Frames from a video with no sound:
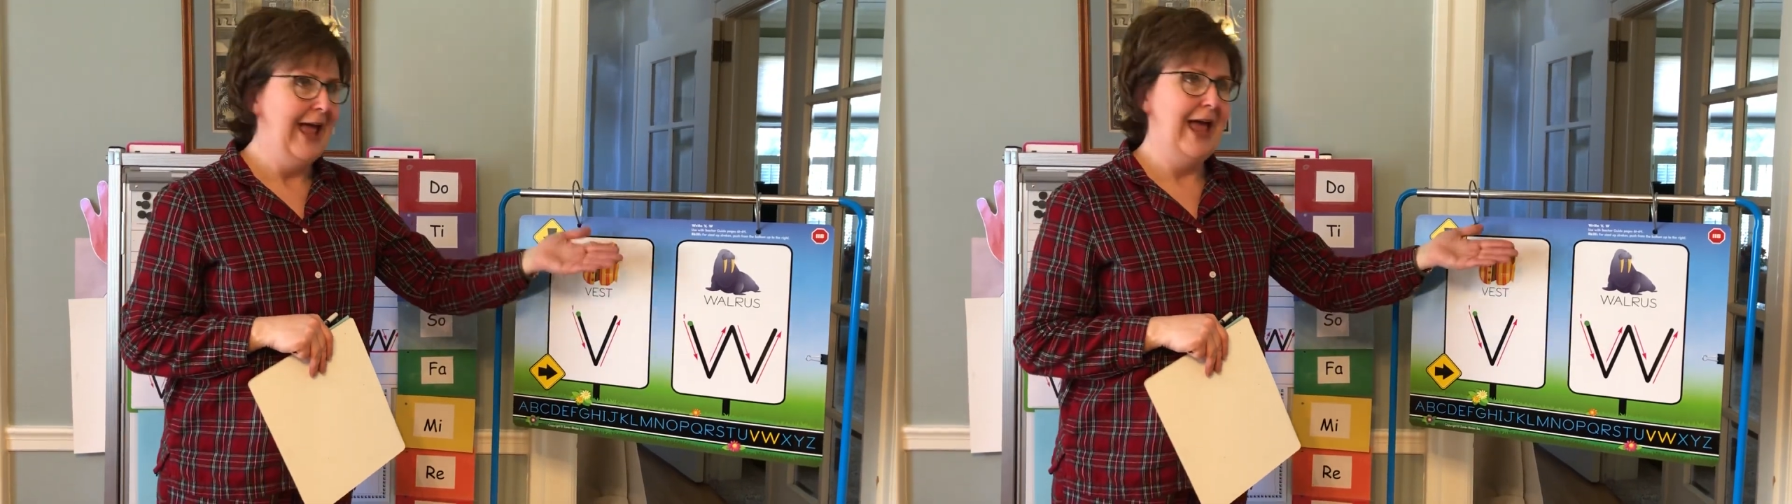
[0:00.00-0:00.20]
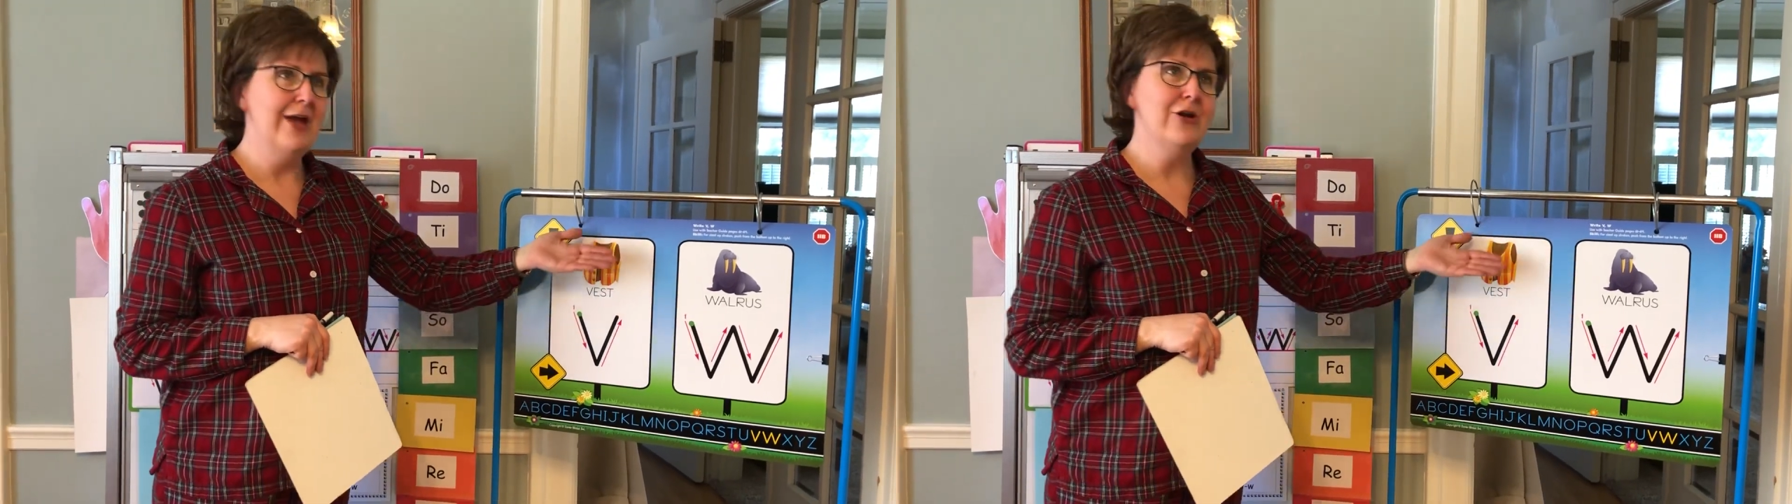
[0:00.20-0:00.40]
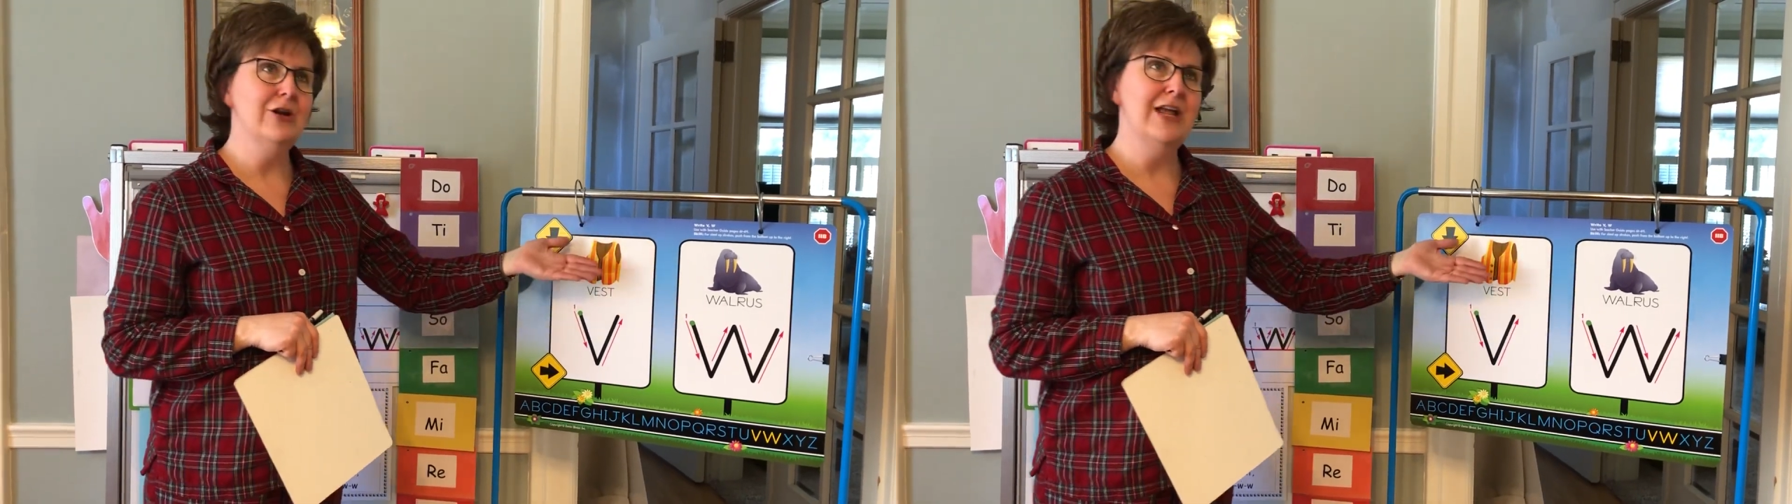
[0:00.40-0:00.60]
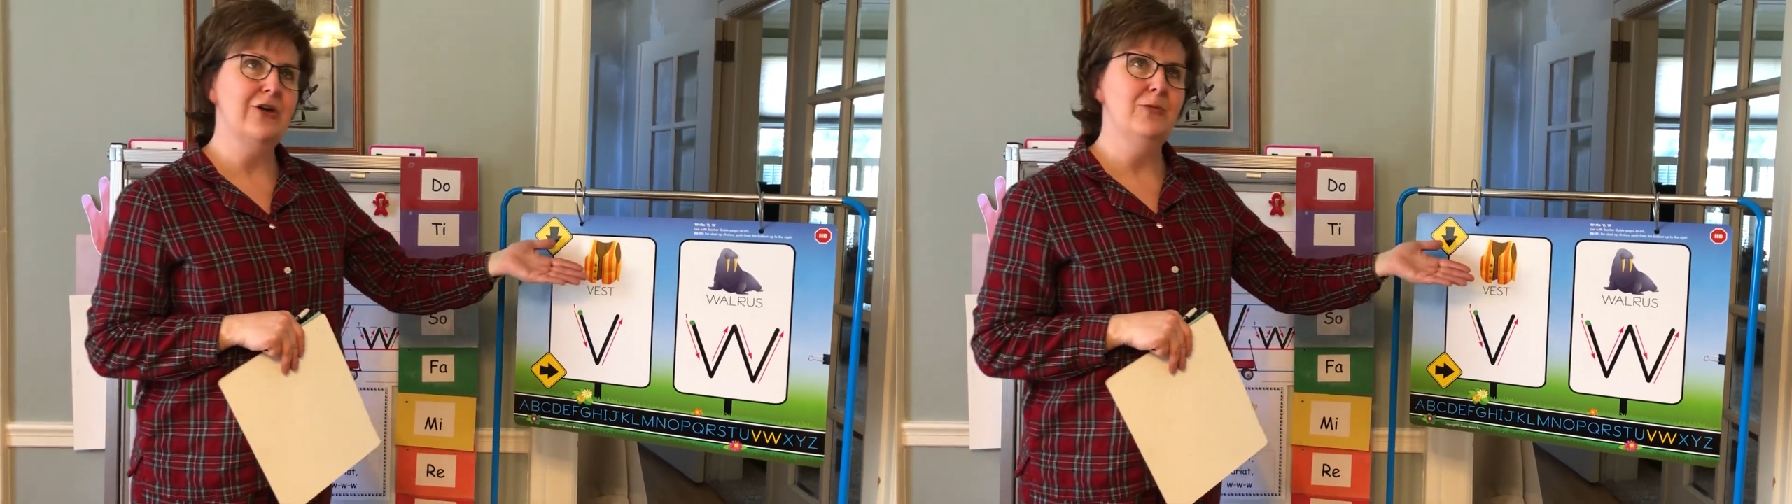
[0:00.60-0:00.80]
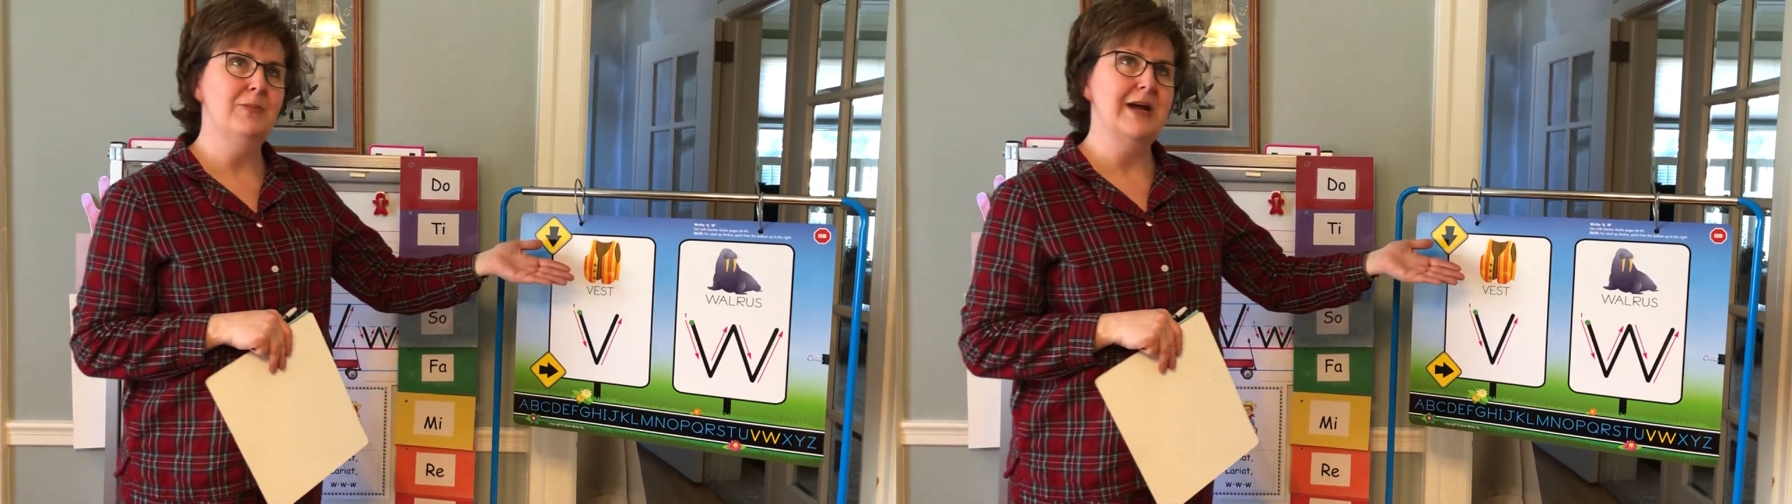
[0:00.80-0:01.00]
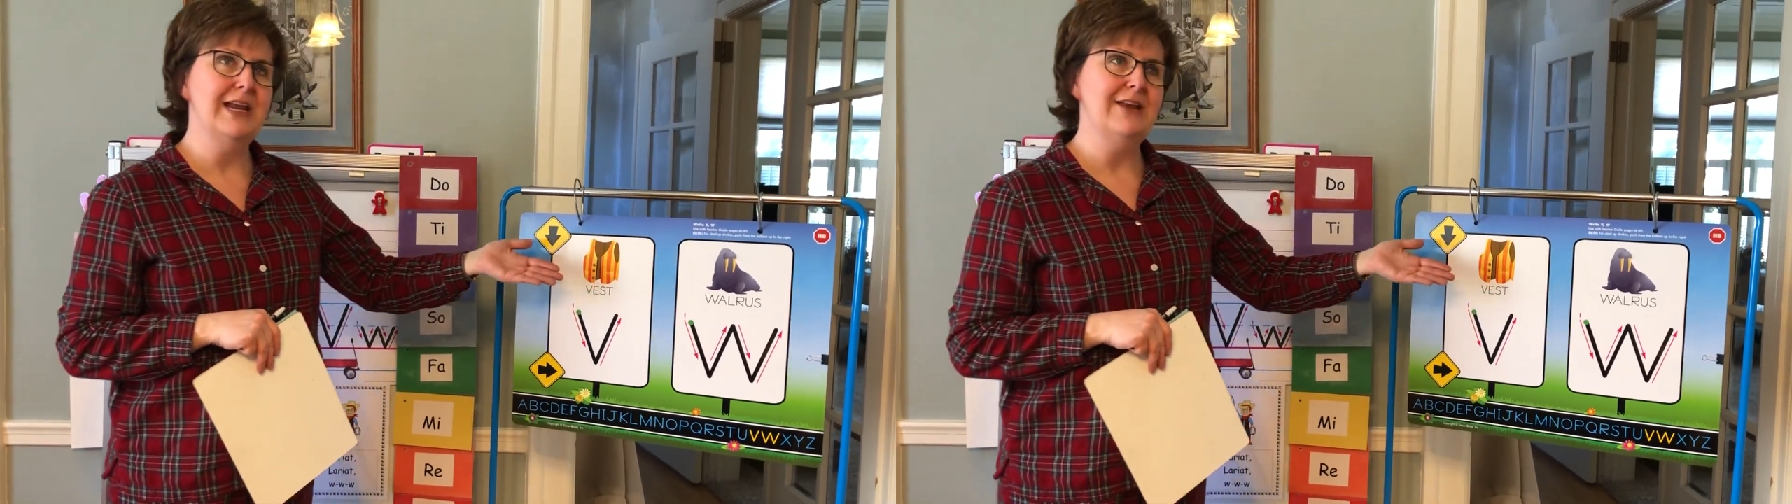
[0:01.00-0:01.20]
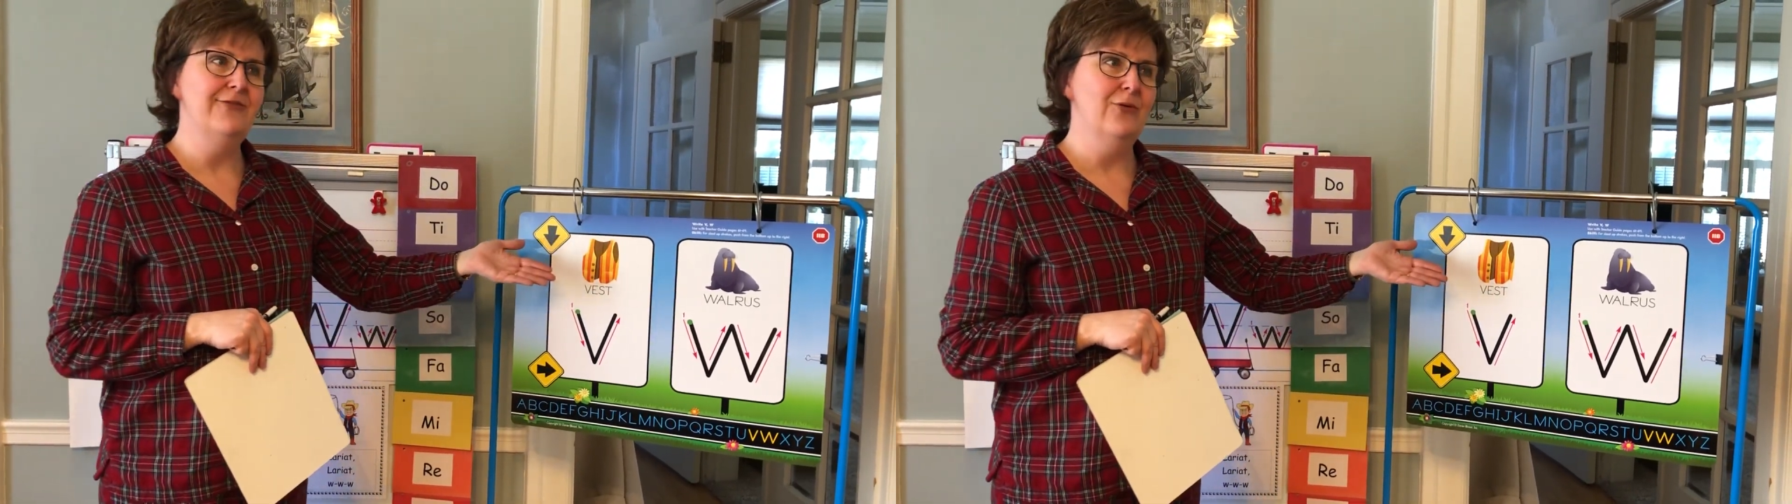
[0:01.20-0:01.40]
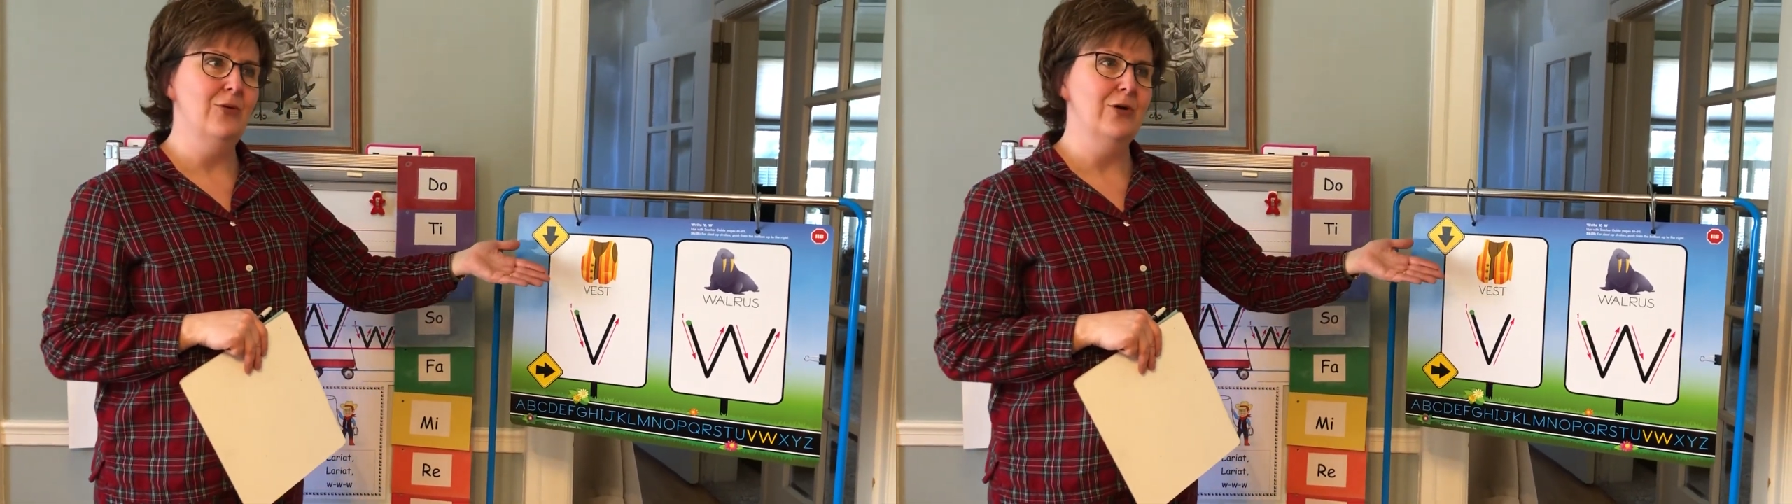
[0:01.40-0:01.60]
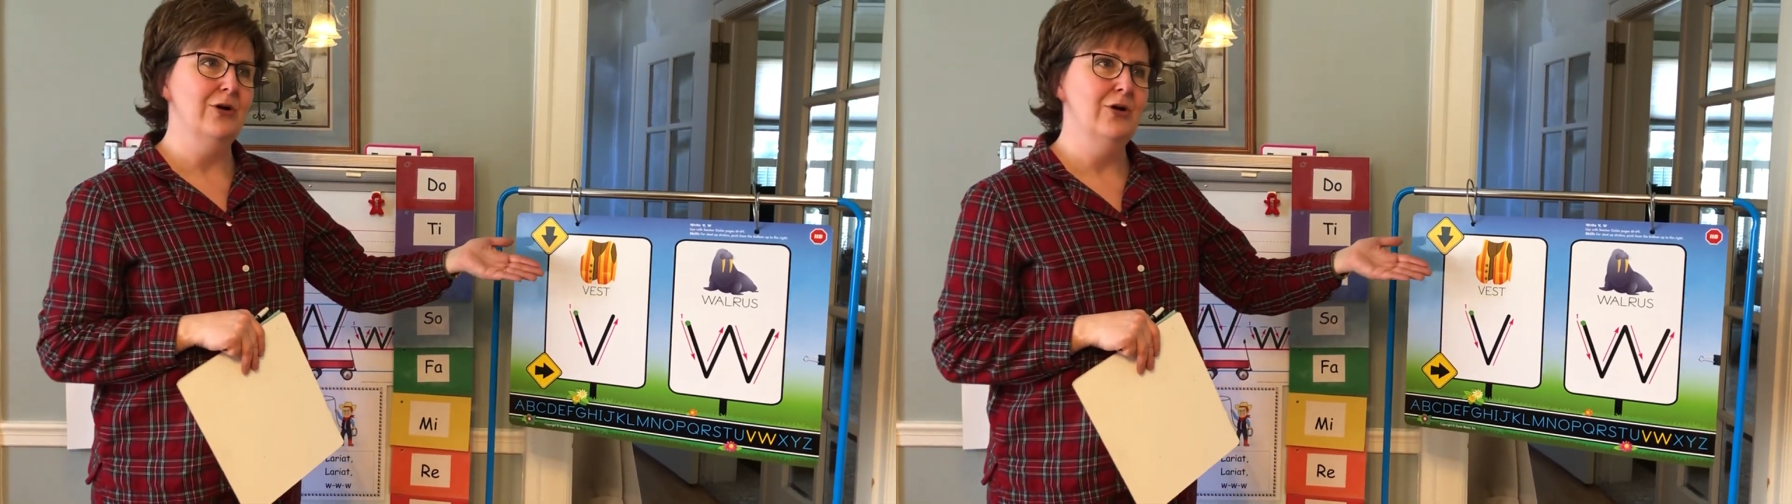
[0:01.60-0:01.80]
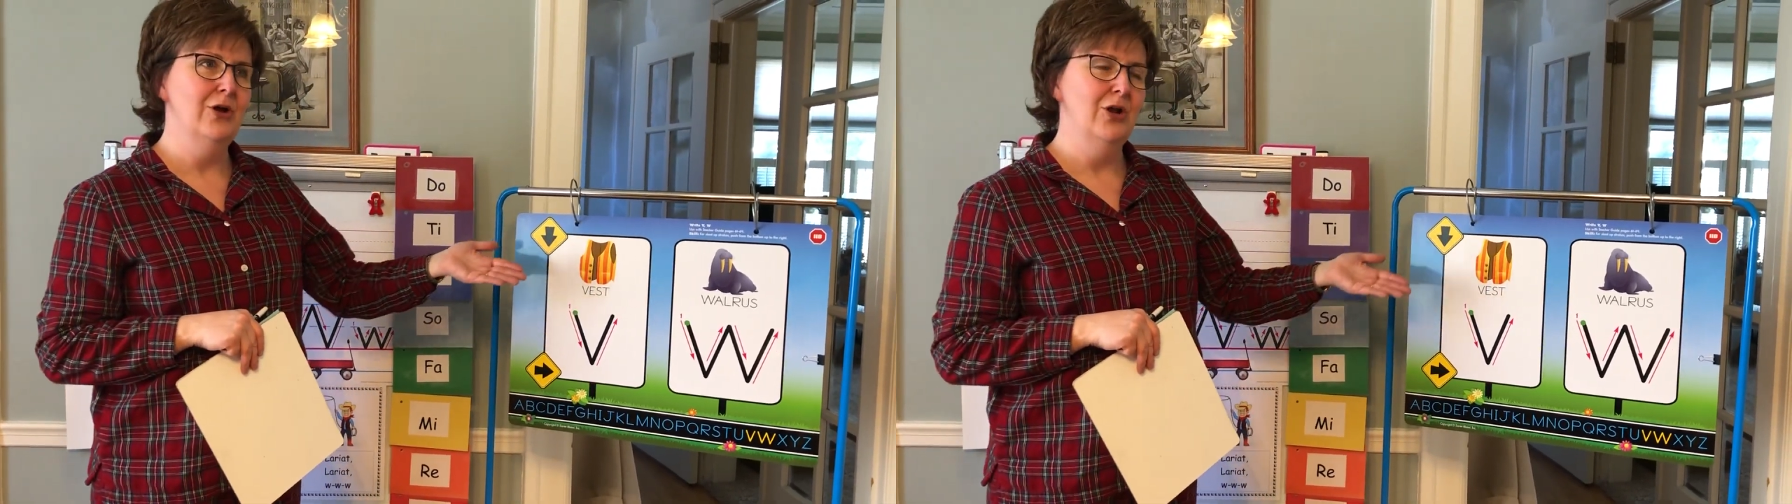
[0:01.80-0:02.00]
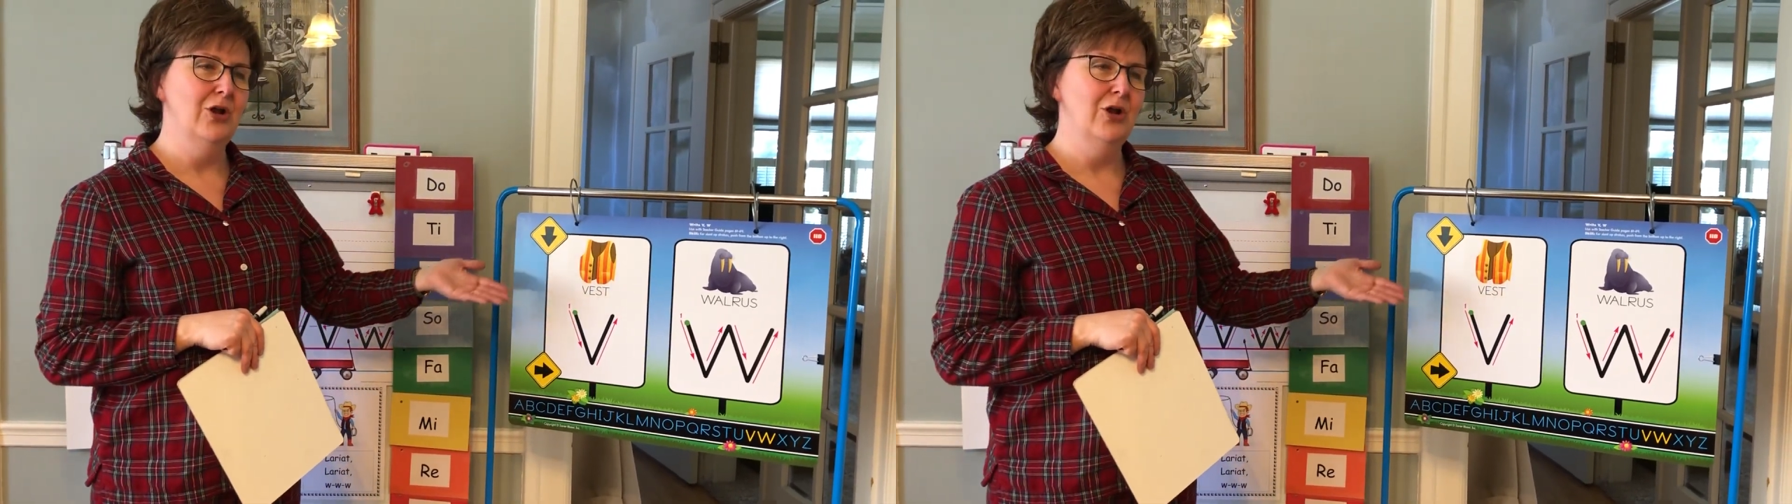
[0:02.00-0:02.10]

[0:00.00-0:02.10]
And our letter buddy for